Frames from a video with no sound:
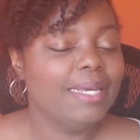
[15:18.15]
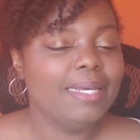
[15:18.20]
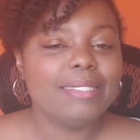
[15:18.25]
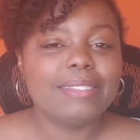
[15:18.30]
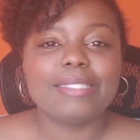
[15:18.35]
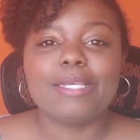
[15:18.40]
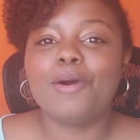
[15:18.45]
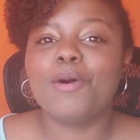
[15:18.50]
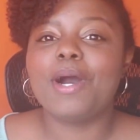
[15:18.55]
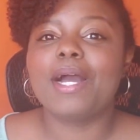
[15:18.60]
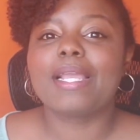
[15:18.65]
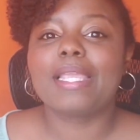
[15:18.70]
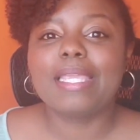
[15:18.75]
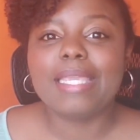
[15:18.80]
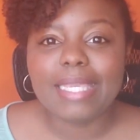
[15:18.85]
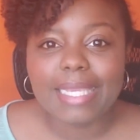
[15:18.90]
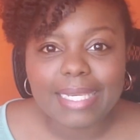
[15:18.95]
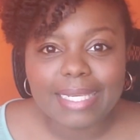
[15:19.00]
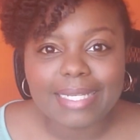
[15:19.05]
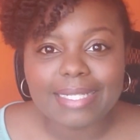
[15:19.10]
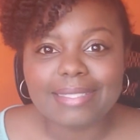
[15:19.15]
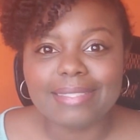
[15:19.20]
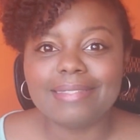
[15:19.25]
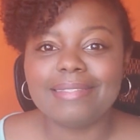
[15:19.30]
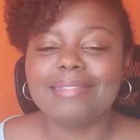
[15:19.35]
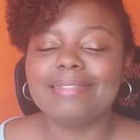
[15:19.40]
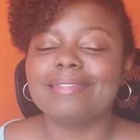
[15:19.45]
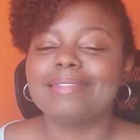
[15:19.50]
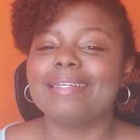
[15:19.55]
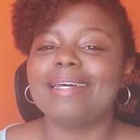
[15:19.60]
So
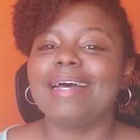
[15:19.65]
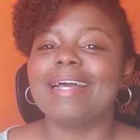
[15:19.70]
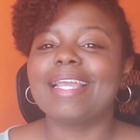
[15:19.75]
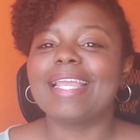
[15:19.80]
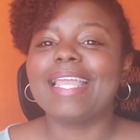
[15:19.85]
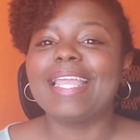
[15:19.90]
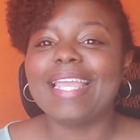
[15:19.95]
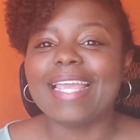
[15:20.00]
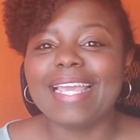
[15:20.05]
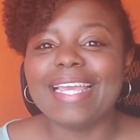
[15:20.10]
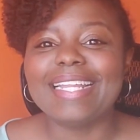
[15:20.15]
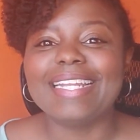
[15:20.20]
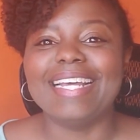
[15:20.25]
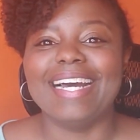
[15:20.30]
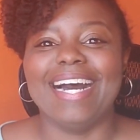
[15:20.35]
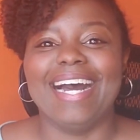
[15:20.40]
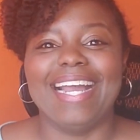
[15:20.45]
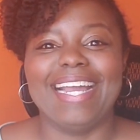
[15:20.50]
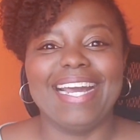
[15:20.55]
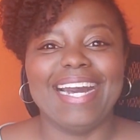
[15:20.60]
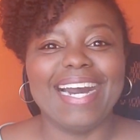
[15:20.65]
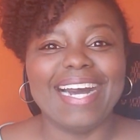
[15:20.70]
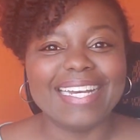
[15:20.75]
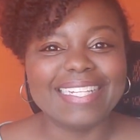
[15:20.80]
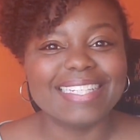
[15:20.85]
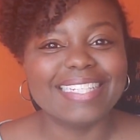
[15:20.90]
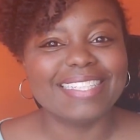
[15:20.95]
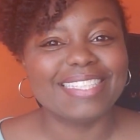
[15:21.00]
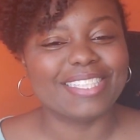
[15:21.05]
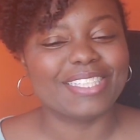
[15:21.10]
again, Again, I
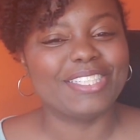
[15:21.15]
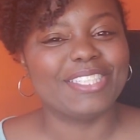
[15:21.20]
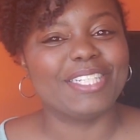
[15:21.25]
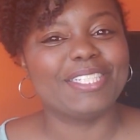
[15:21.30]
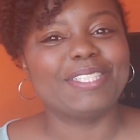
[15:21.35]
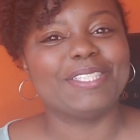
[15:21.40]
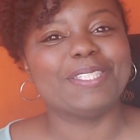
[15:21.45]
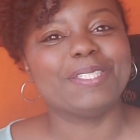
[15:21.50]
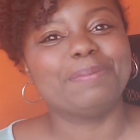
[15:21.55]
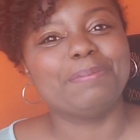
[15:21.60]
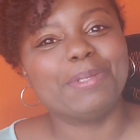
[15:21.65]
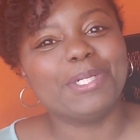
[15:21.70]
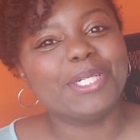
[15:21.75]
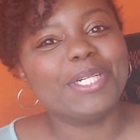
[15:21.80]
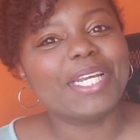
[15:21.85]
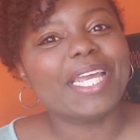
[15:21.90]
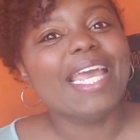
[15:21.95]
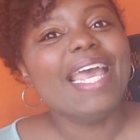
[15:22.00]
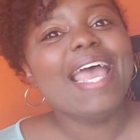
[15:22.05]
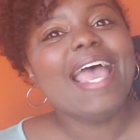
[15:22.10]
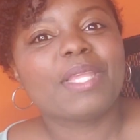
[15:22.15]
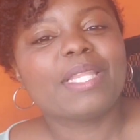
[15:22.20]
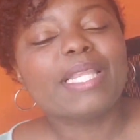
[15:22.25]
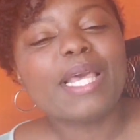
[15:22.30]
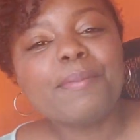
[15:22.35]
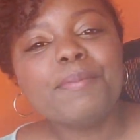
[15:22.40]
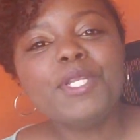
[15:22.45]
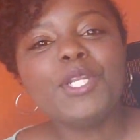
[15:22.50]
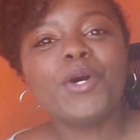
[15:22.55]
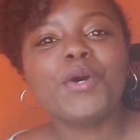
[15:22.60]
highly suggest this book.
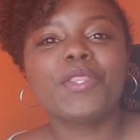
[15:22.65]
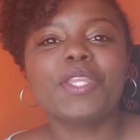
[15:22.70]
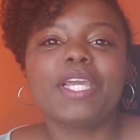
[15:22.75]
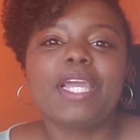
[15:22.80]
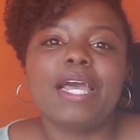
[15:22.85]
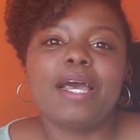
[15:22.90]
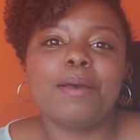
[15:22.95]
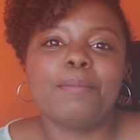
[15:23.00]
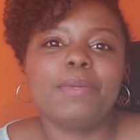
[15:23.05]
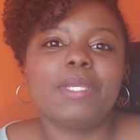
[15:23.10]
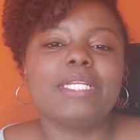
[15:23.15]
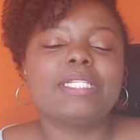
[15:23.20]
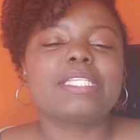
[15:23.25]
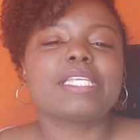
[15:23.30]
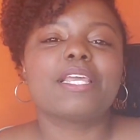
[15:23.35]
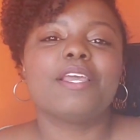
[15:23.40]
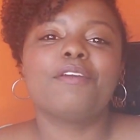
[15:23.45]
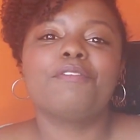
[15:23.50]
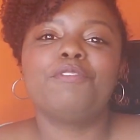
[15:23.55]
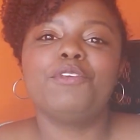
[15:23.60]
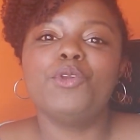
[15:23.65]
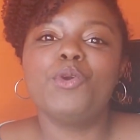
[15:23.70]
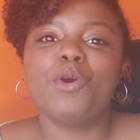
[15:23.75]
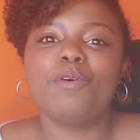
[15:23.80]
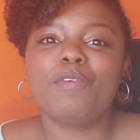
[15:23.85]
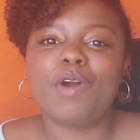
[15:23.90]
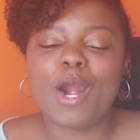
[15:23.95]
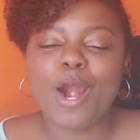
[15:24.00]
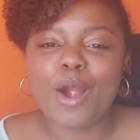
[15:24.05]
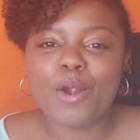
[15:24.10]
Let me know in the comments if you
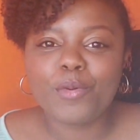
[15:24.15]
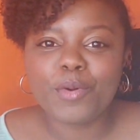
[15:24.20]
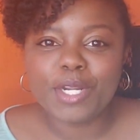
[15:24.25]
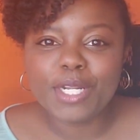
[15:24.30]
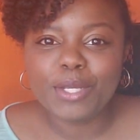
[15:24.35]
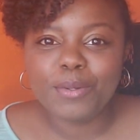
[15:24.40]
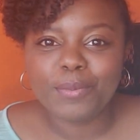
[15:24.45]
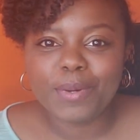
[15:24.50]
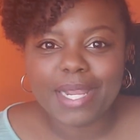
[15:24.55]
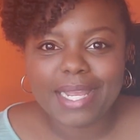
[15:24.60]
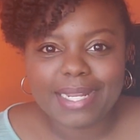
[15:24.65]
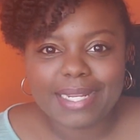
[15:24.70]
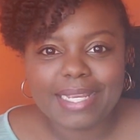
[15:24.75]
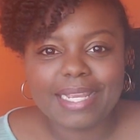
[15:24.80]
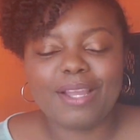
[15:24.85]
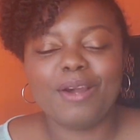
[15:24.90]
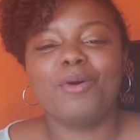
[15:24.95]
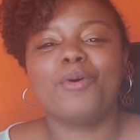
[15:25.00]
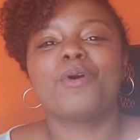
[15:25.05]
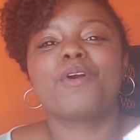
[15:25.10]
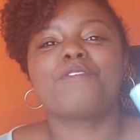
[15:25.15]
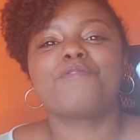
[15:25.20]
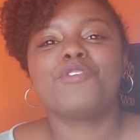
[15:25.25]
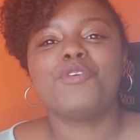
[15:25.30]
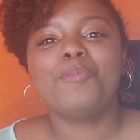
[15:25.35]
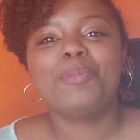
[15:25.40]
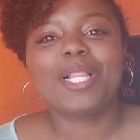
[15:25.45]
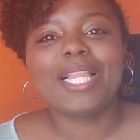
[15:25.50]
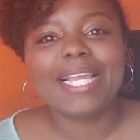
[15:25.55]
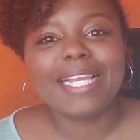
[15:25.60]
have already read it or if
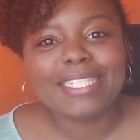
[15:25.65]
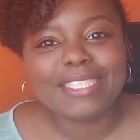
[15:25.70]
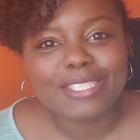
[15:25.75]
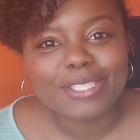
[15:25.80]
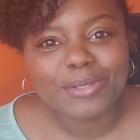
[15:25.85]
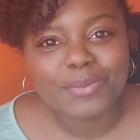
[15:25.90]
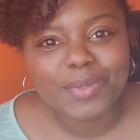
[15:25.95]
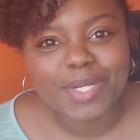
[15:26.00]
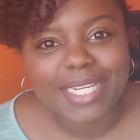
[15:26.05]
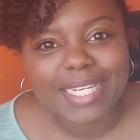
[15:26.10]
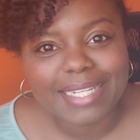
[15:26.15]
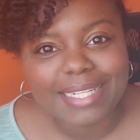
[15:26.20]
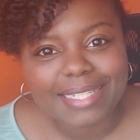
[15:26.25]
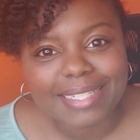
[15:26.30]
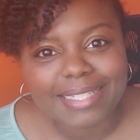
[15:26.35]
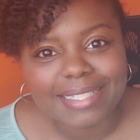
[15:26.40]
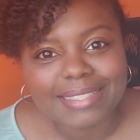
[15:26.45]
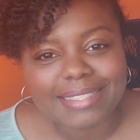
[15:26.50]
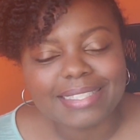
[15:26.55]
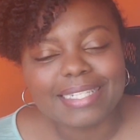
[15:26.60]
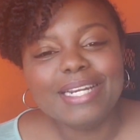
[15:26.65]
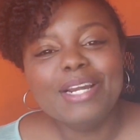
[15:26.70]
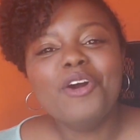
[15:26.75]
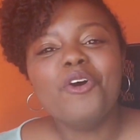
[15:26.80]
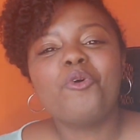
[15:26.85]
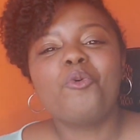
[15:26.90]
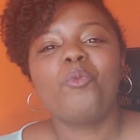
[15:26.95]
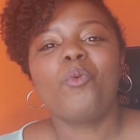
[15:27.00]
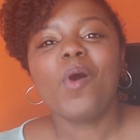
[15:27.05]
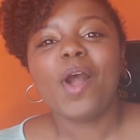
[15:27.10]
you plan to read it,
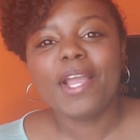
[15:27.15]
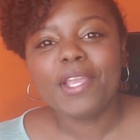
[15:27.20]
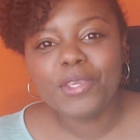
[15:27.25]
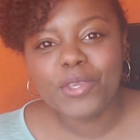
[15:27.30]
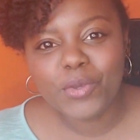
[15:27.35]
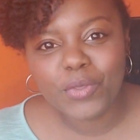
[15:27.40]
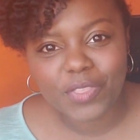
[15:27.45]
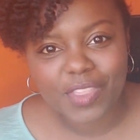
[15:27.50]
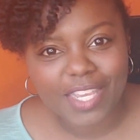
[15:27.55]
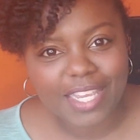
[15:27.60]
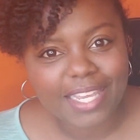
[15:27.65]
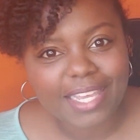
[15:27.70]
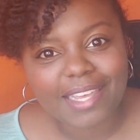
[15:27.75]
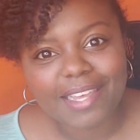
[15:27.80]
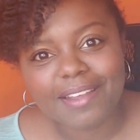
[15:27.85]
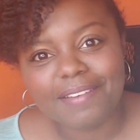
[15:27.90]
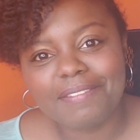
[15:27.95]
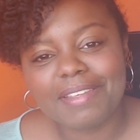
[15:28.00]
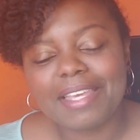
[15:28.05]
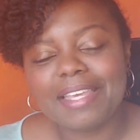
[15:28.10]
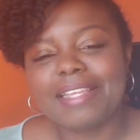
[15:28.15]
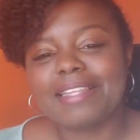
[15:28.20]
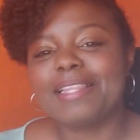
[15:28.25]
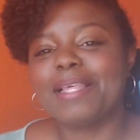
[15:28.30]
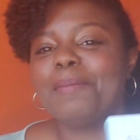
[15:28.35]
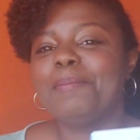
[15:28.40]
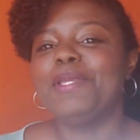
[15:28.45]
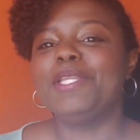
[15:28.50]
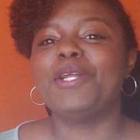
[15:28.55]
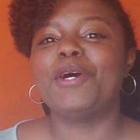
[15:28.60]
what you think of it.
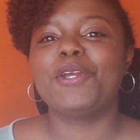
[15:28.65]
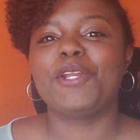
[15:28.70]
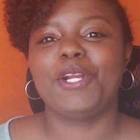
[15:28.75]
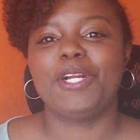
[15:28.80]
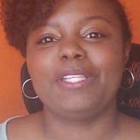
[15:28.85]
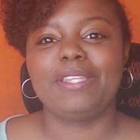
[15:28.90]
Let me know your